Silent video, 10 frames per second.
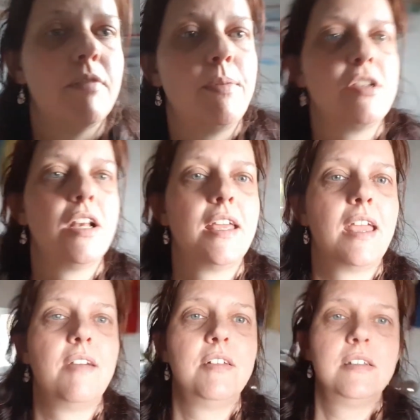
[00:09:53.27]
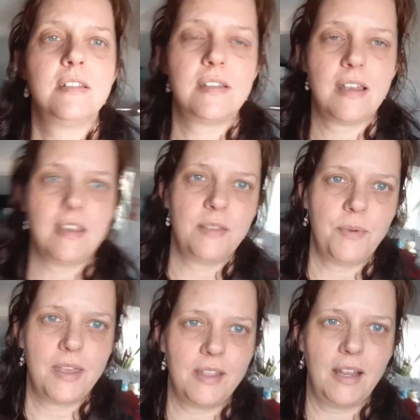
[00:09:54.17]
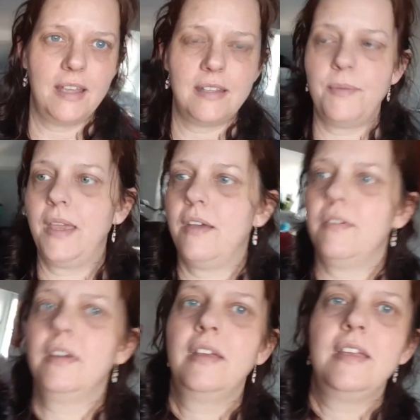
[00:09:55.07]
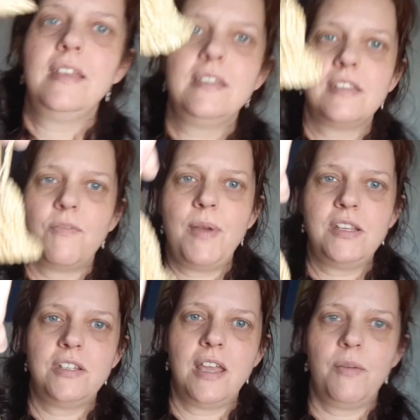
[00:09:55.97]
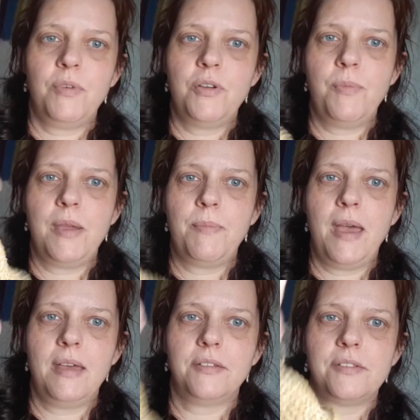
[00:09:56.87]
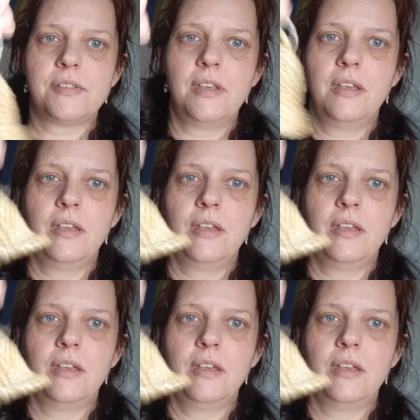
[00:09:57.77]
rubbish light, Karen. Stand in the way of the light. There we go. So I've managed to get one of my bells